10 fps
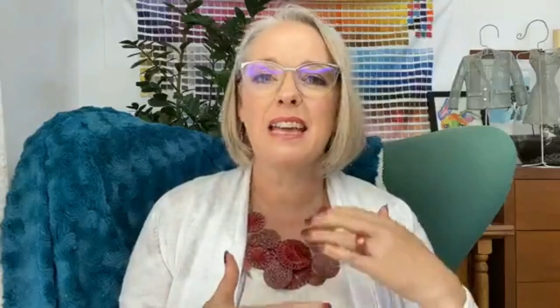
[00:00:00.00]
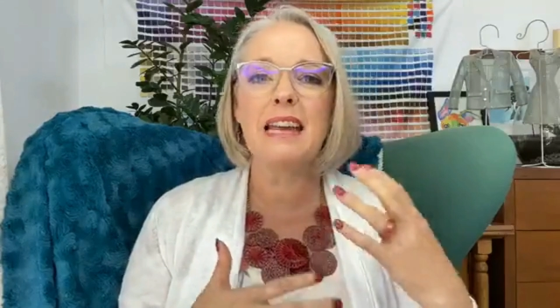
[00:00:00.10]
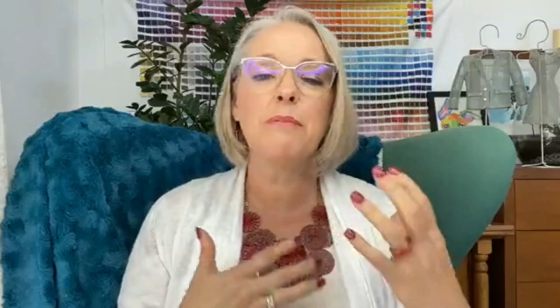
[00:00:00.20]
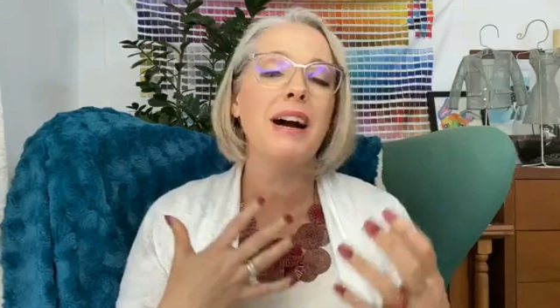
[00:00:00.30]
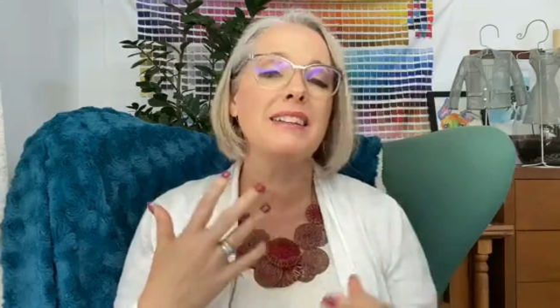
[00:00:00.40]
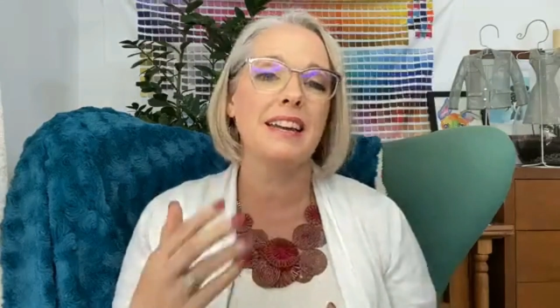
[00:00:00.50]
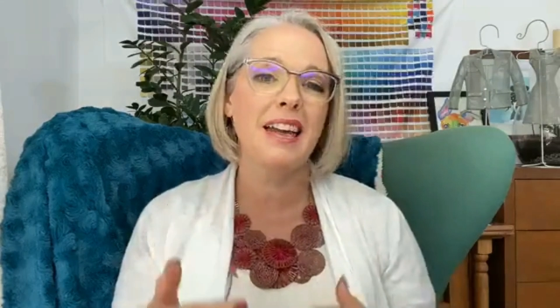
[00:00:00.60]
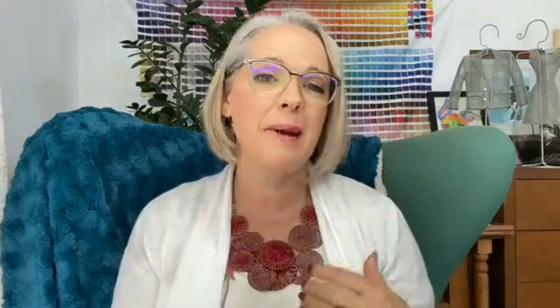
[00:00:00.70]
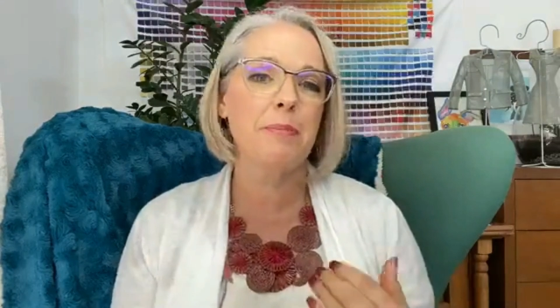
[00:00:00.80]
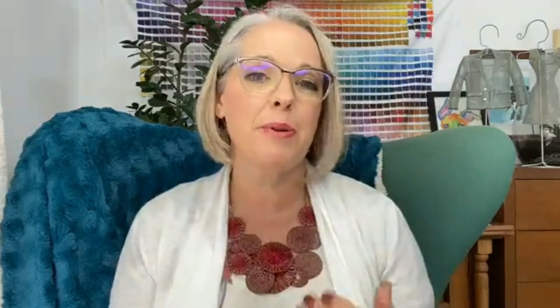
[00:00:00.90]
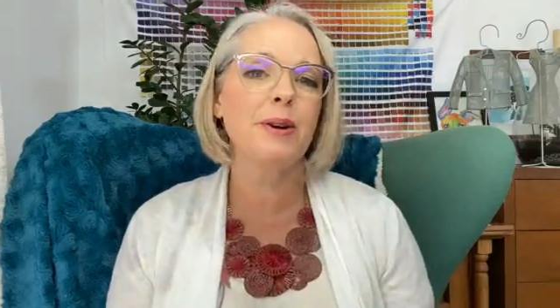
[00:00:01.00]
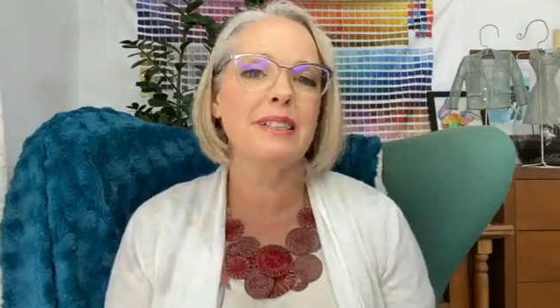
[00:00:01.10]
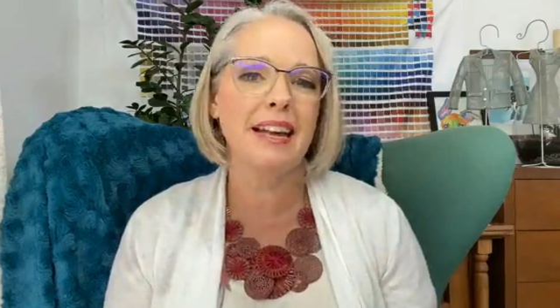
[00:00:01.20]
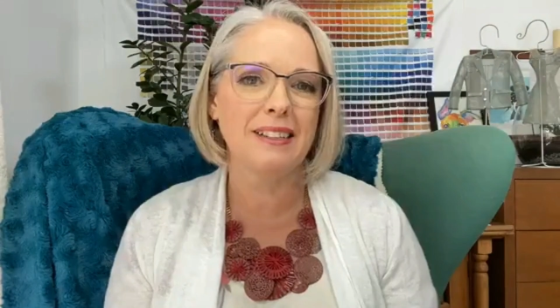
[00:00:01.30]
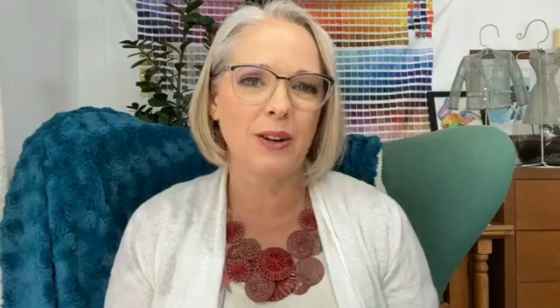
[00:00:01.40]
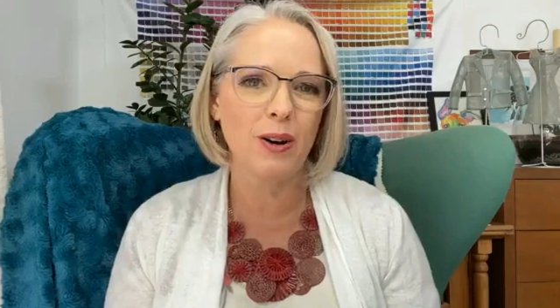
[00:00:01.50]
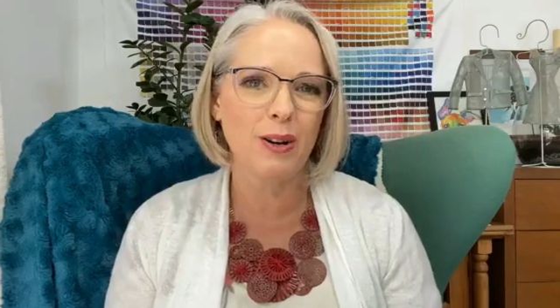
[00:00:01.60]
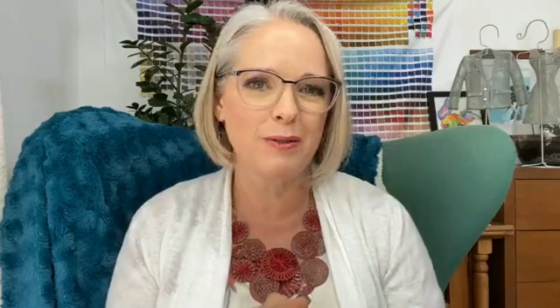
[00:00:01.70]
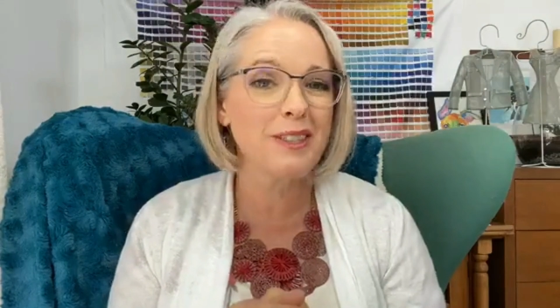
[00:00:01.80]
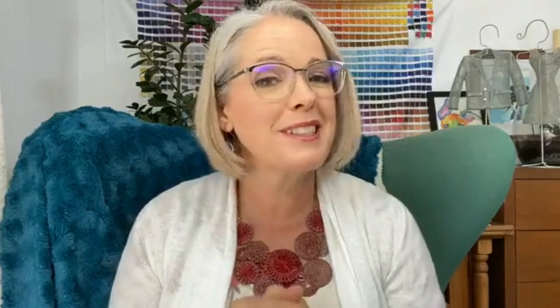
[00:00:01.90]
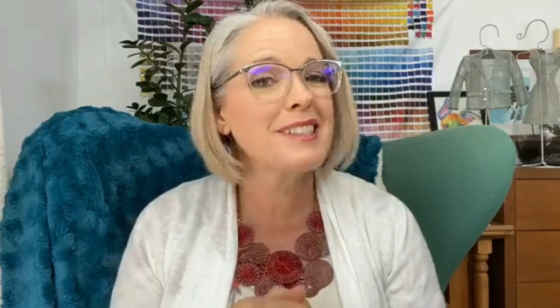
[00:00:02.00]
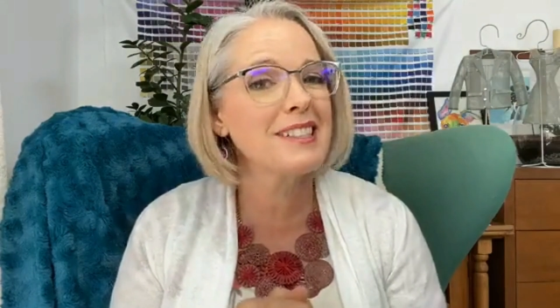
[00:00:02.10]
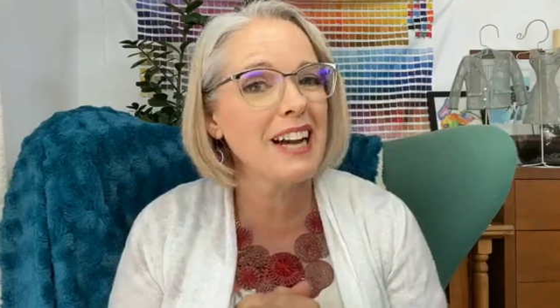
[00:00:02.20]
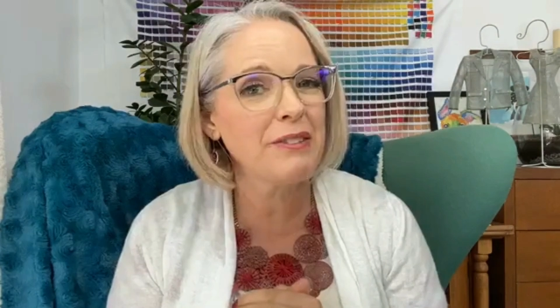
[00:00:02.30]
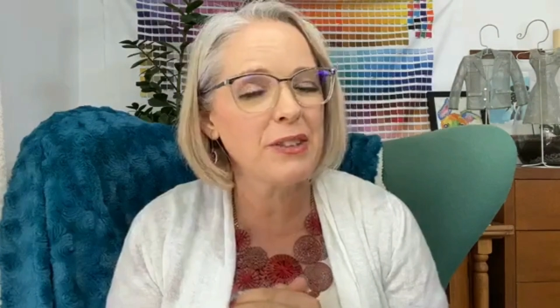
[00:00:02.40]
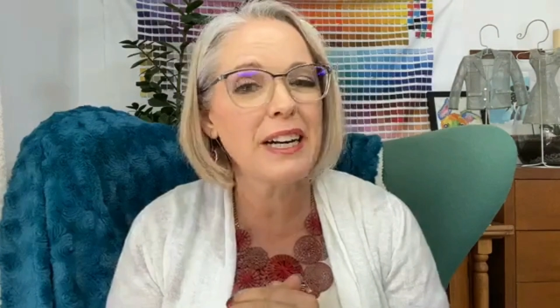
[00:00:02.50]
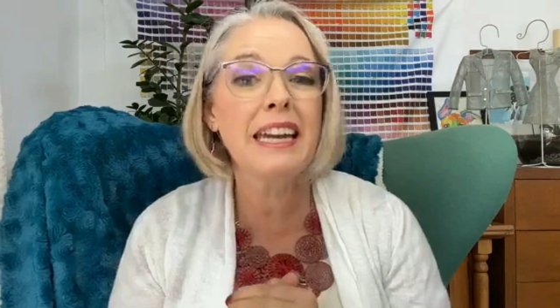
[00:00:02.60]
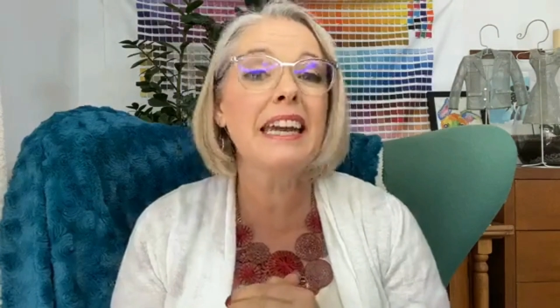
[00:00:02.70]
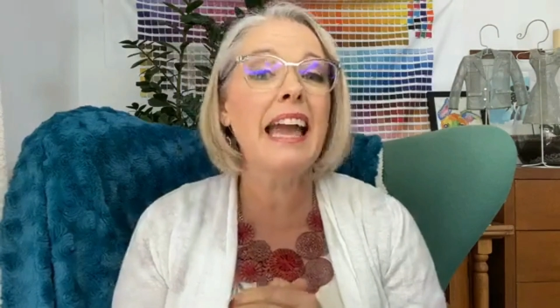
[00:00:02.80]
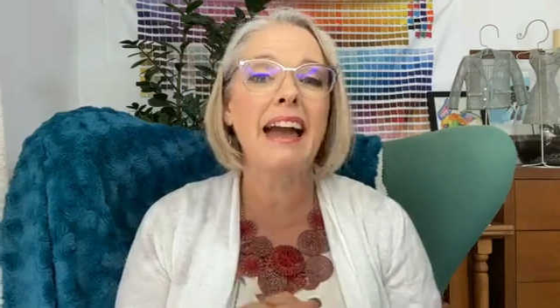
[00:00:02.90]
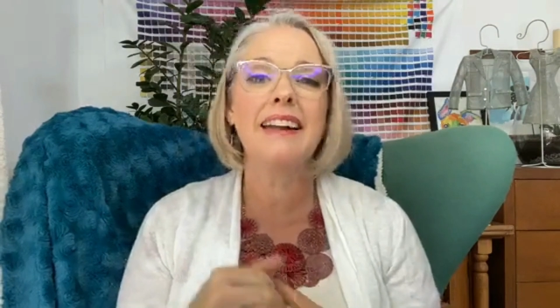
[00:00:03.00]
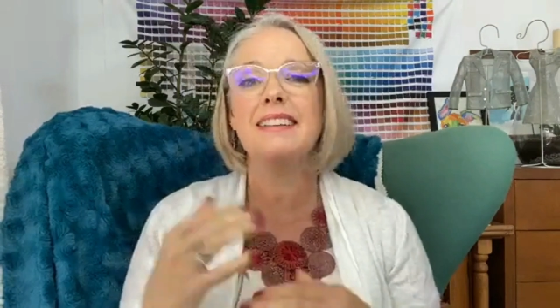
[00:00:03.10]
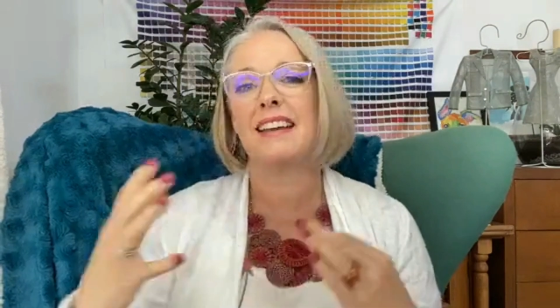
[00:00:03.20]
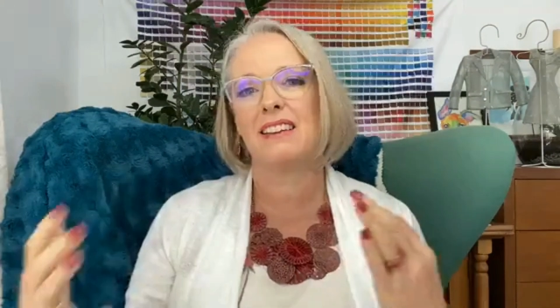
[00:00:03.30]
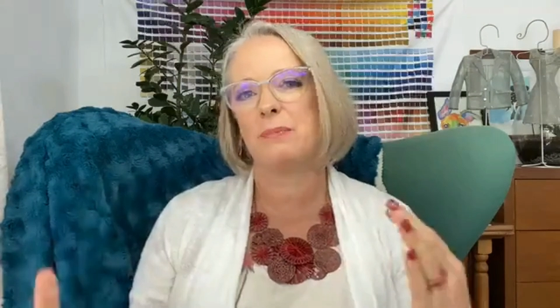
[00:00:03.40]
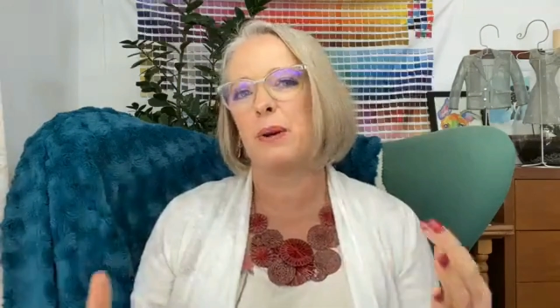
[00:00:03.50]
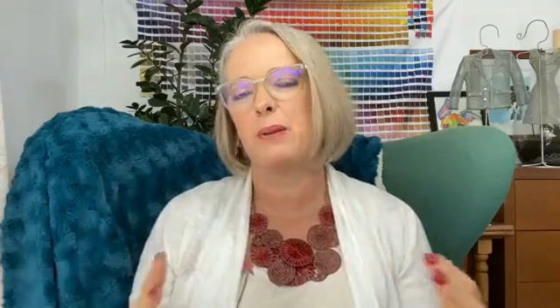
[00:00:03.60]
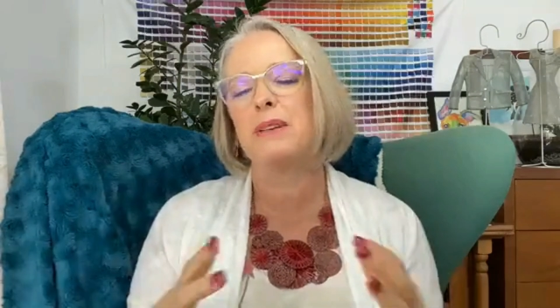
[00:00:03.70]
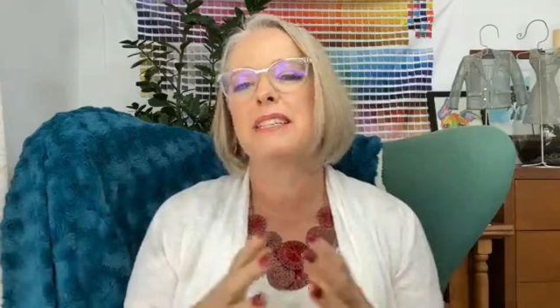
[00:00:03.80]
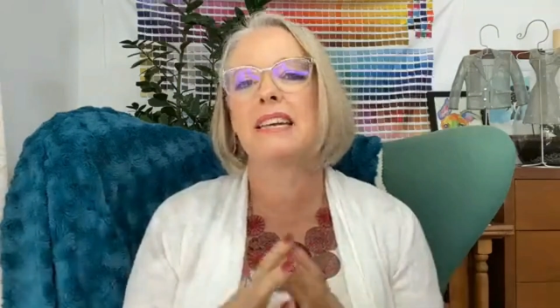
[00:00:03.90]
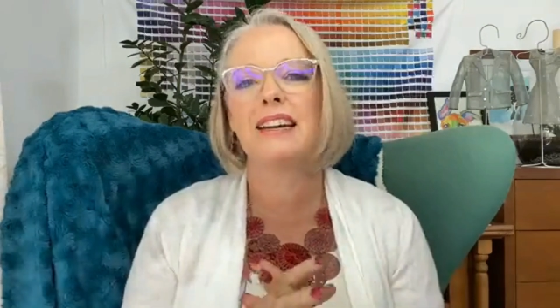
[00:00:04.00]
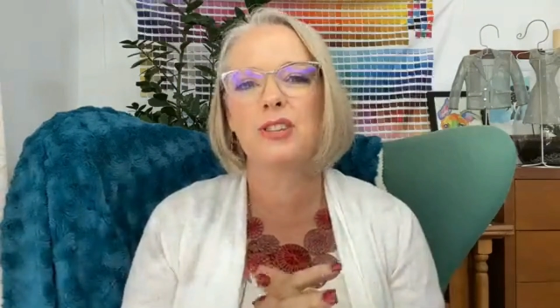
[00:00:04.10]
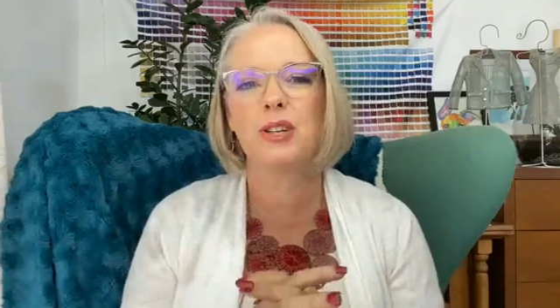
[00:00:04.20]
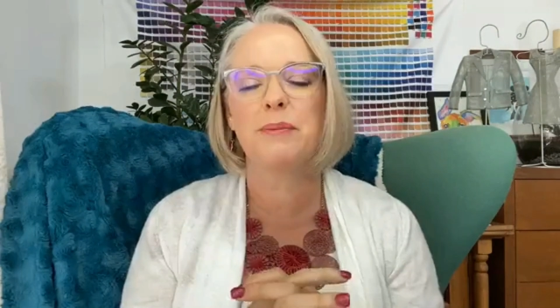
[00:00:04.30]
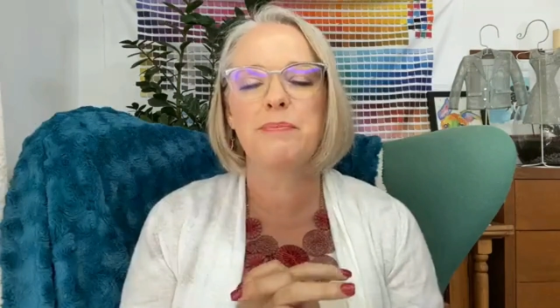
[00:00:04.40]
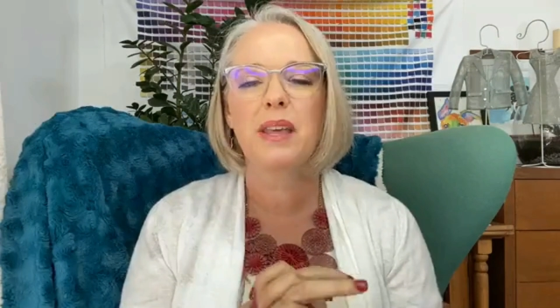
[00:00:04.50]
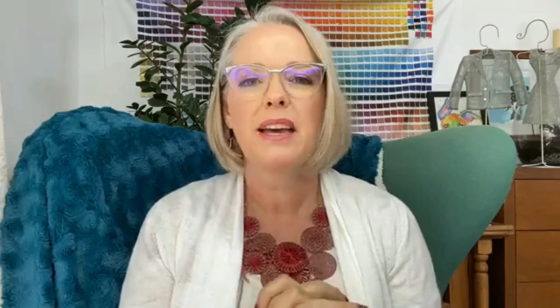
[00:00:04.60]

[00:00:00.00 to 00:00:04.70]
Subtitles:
it might take a process of discovery and experimentation.